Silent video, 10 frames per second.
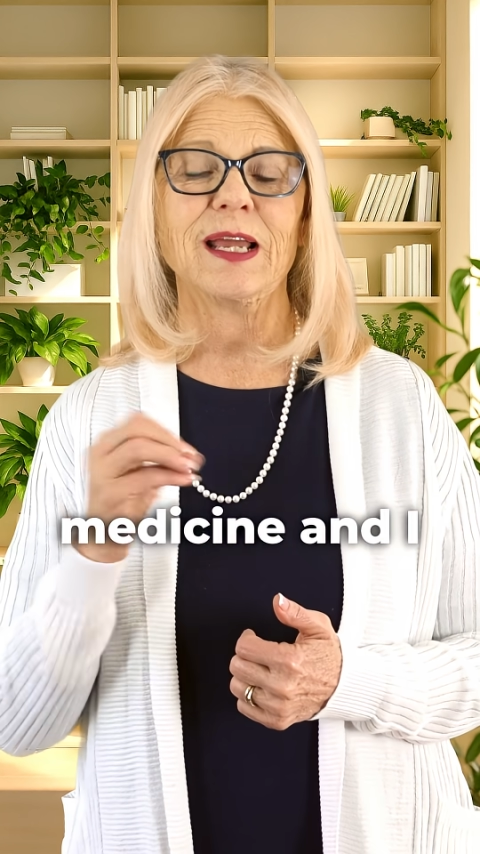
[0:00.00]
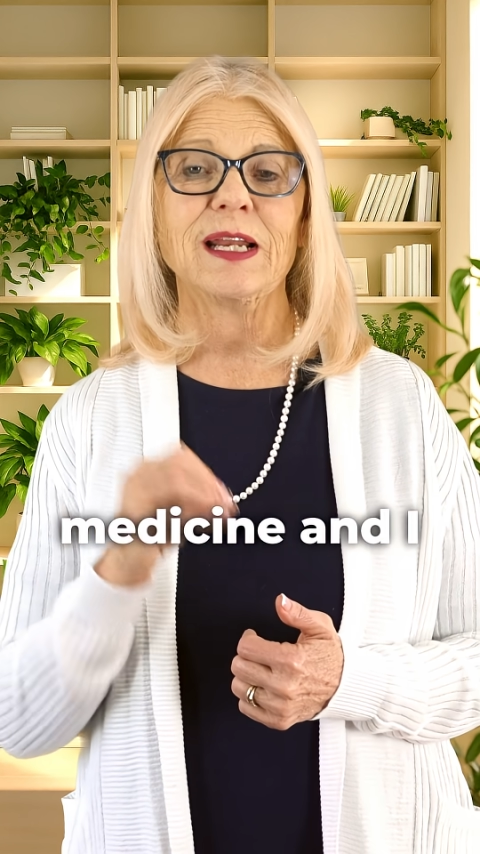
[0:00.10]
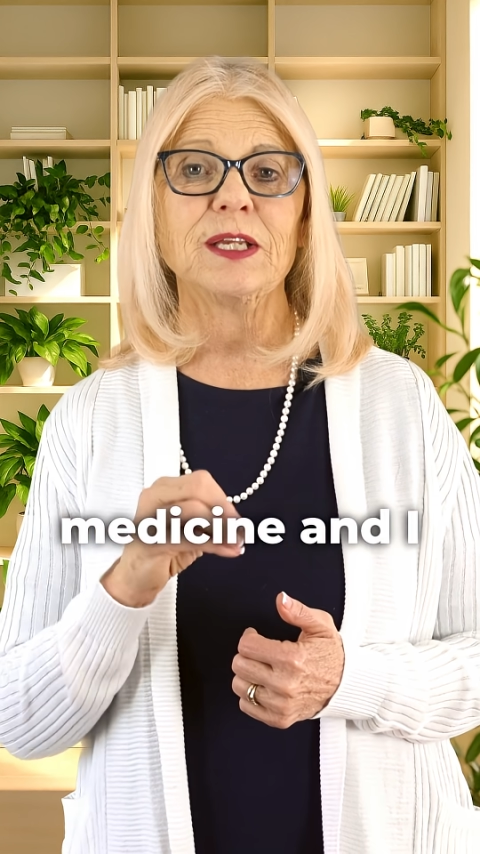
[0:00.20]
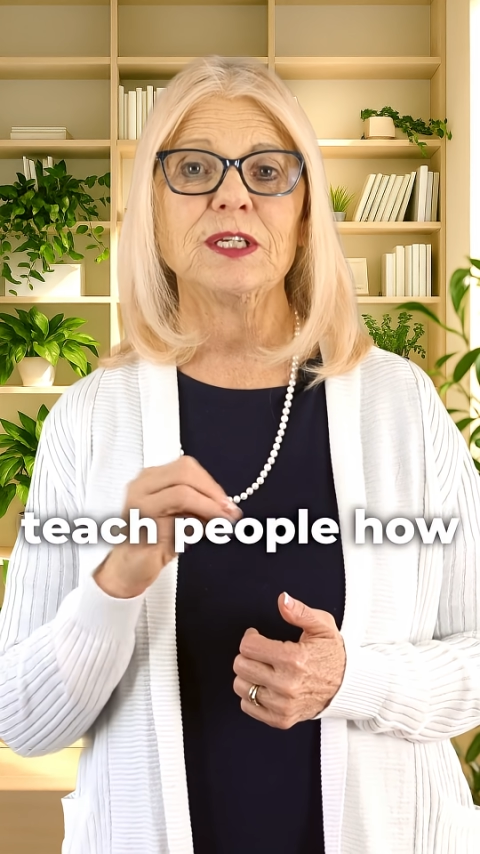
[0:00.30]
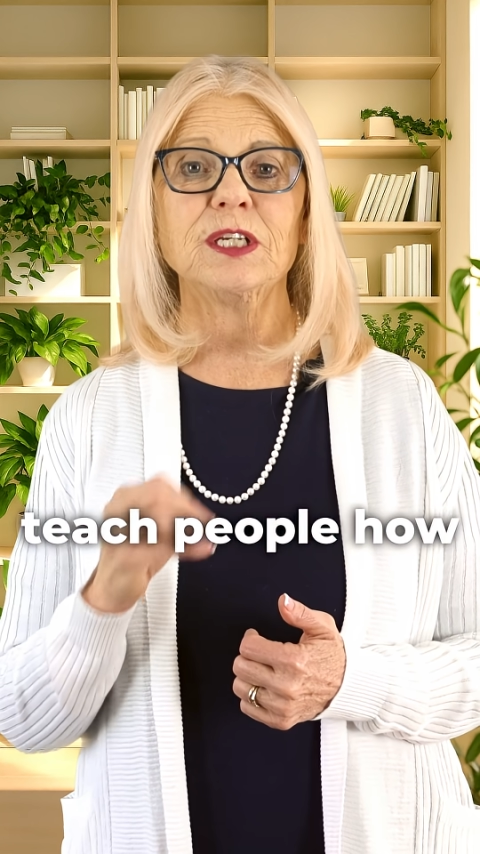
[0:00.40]
and
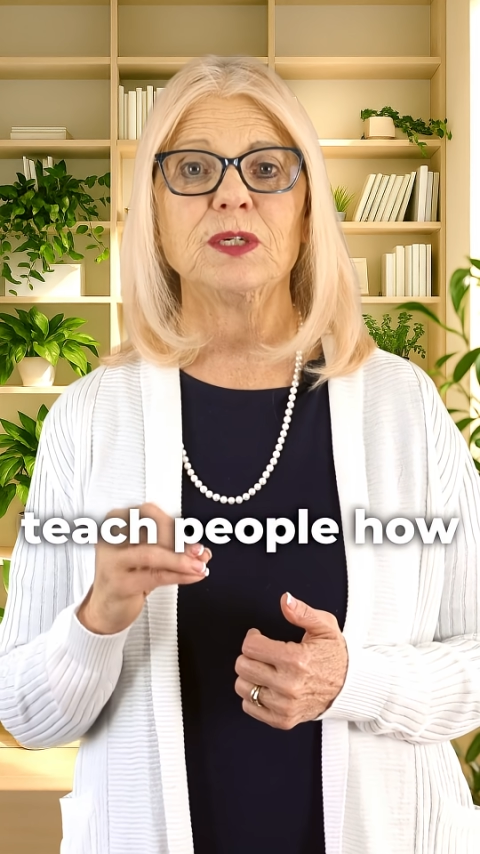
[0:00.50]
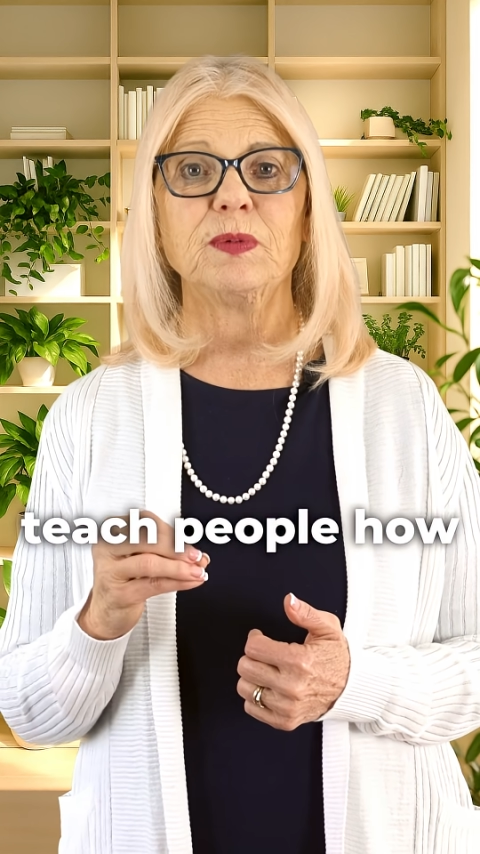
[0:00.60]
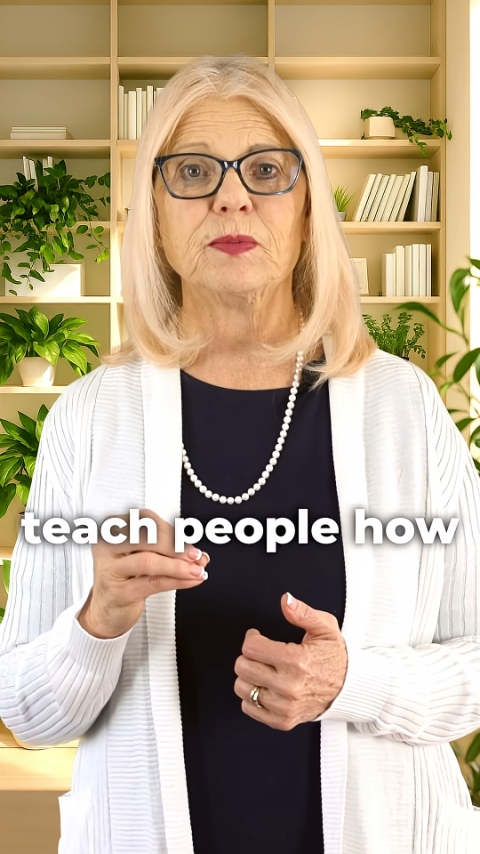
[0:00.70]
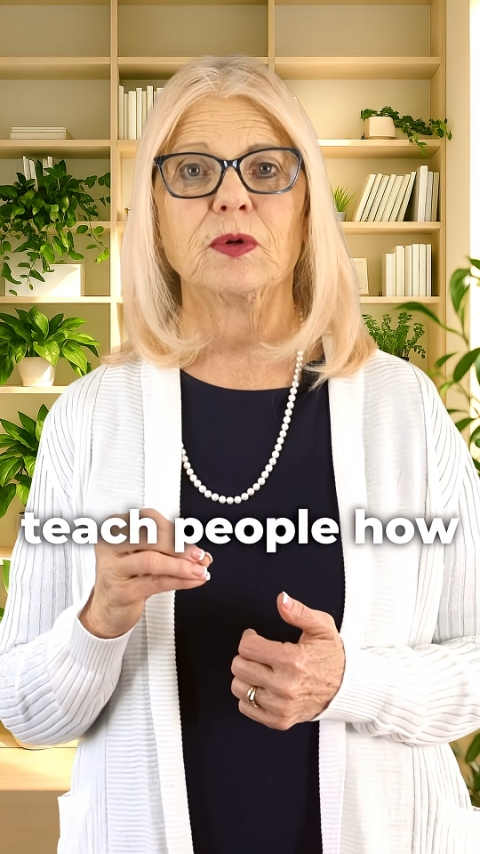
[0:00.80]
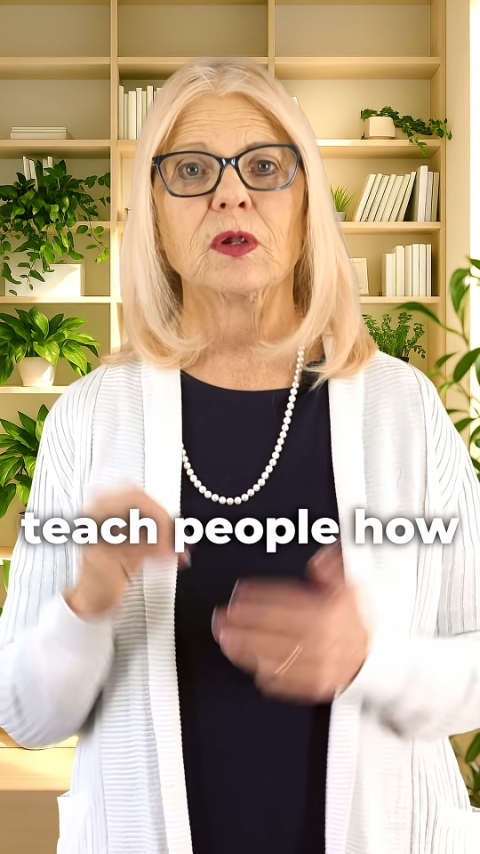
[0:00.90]
I teach
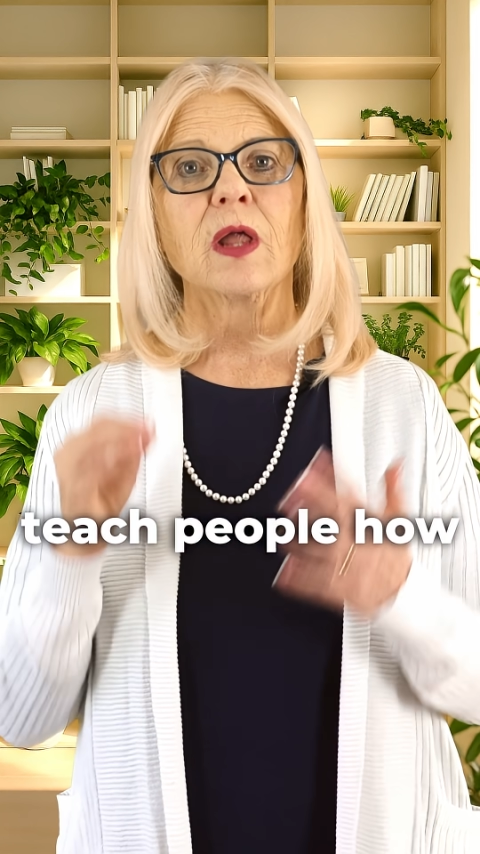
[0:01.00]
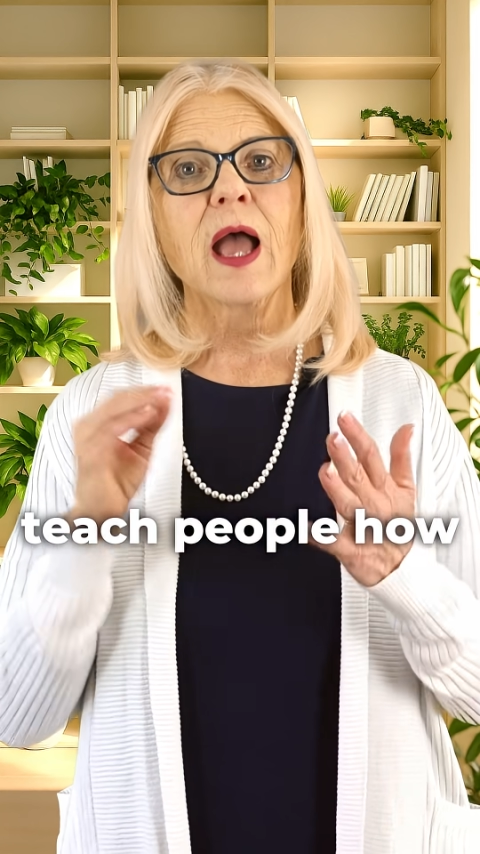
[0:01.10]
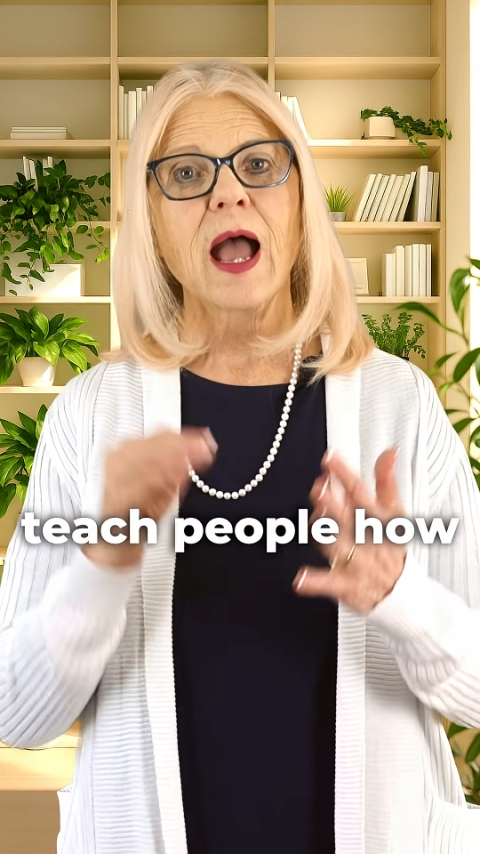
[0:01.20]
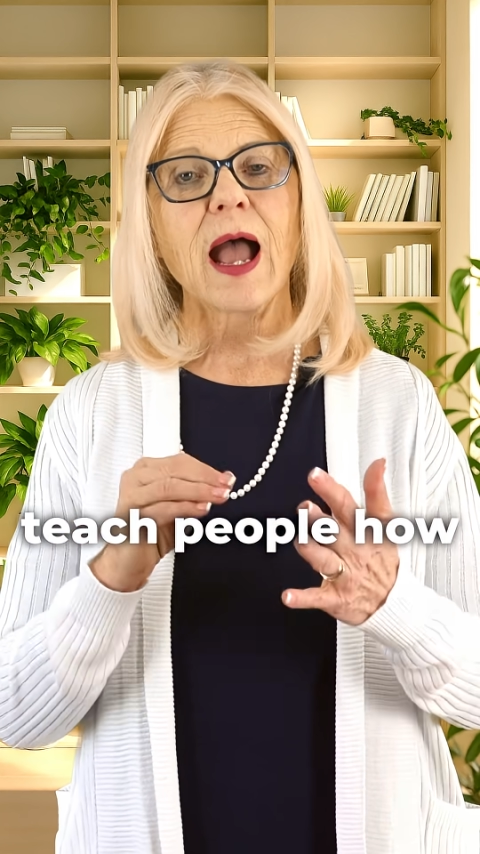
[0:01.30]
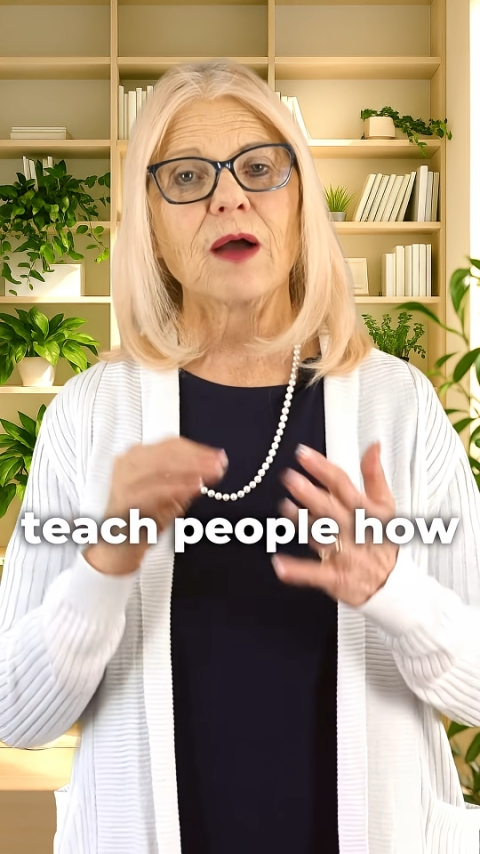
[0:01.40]
people
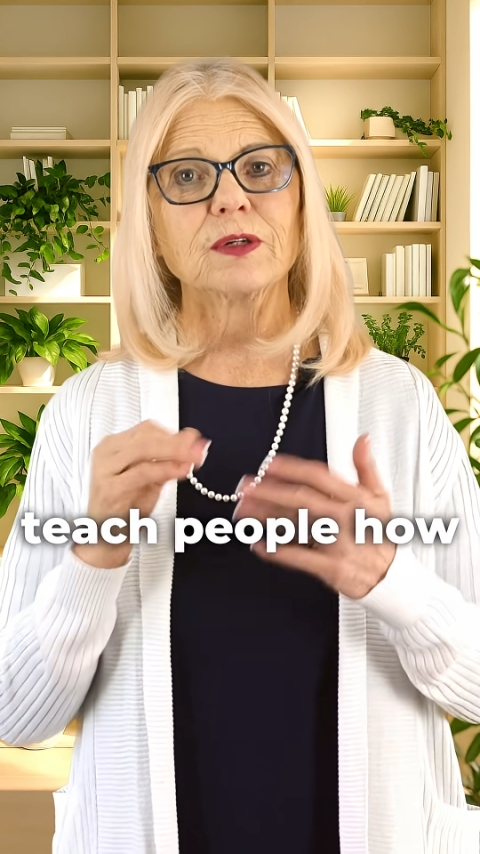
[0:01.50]
how